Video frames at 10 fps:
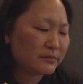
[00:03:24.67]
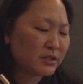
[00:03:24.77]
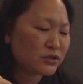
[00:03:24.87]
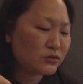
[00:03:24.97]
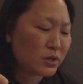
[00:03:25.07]
going to
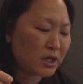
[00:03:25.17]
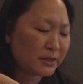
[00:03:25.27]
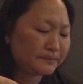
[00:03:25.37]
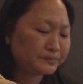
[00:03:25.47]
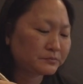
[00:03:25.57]
be too
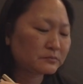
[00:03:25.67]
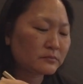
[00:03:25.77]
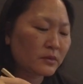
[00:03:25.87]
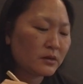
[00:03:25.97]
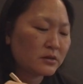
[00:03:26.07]
hot.
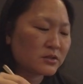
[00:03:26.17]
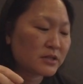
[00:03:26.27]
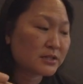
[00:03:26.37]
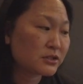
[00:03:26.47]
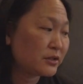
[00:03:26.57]
So
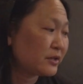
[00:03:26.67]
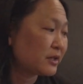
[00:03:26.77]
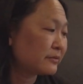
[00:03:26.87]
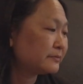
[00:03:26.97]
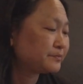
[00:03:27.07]
that's a good thing.